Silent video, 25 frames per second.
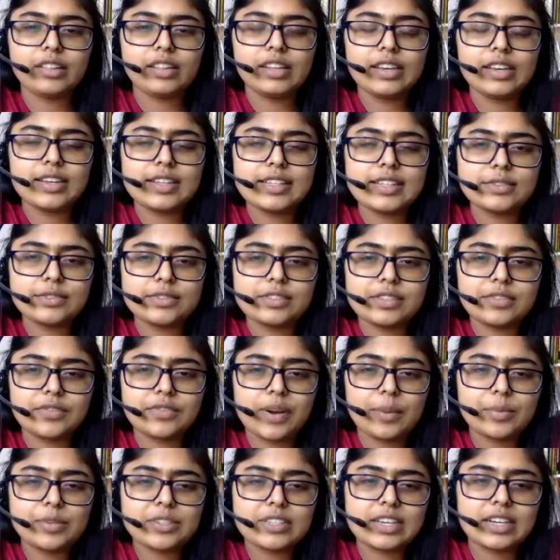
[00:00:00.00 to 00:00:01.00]
liaisons and
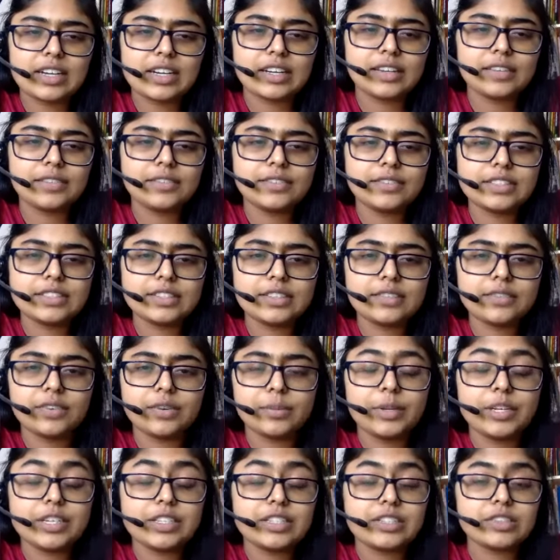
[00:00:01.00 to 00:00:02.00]
representatives
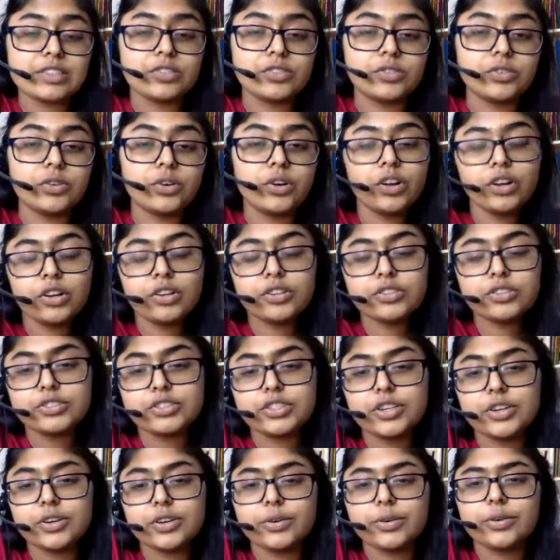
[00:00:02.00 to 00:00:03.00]
from each school.
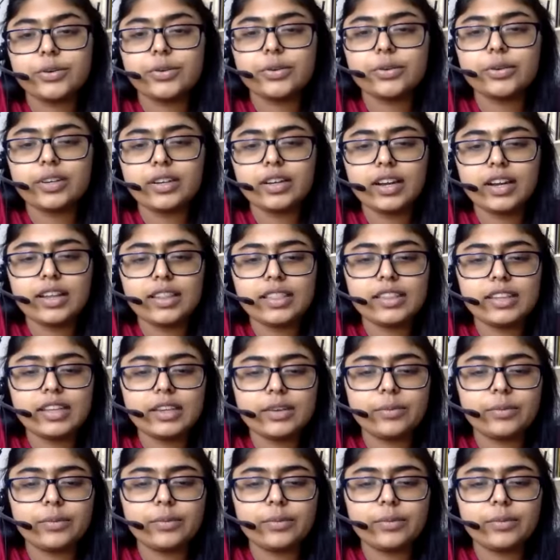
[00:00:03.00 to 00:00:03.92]
So I think we'll